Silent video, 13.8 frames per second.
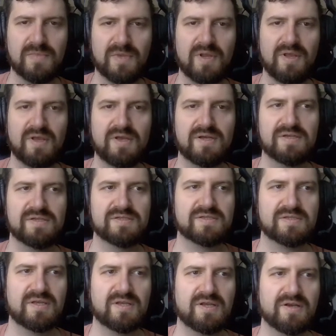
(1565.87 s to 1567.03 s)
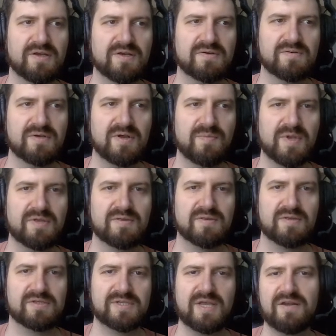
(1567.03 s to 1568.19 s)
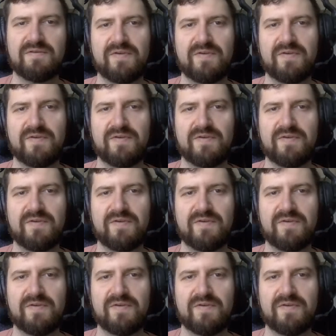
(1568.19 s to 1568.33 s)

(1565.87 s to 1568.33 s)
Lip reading: is, I'll make the sound